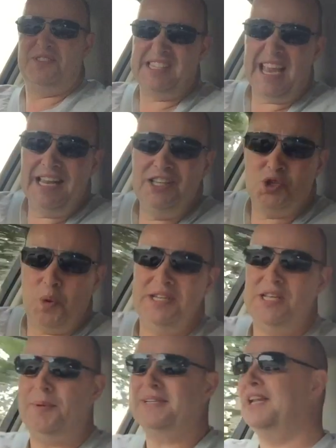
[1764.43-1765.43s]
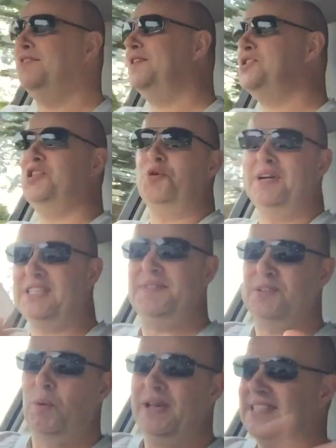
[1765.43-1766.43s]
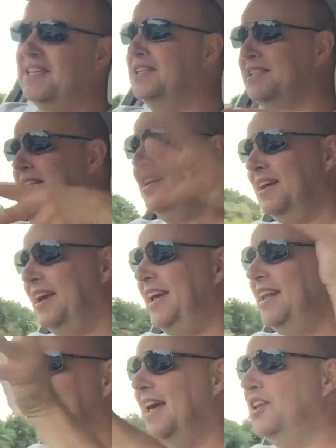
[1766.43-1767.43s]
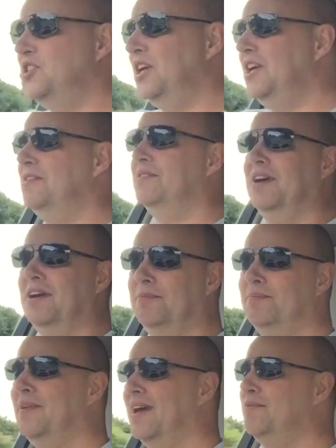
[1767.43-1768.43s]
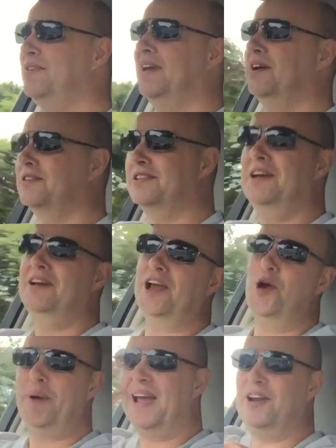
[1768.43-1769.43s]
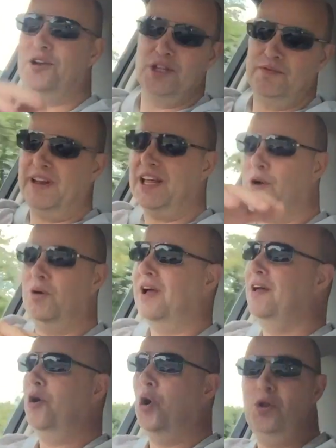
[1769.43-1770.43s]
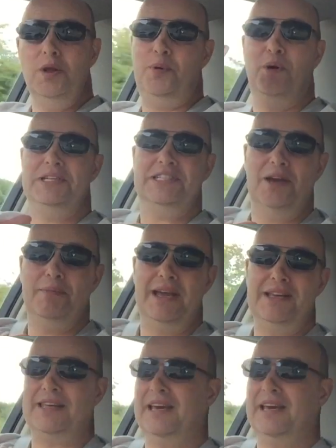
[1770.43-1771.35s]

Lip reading: 10–20% efficient. The rest of it's wasted as heat, energy, everything else. Go back and look at the video. All the points I made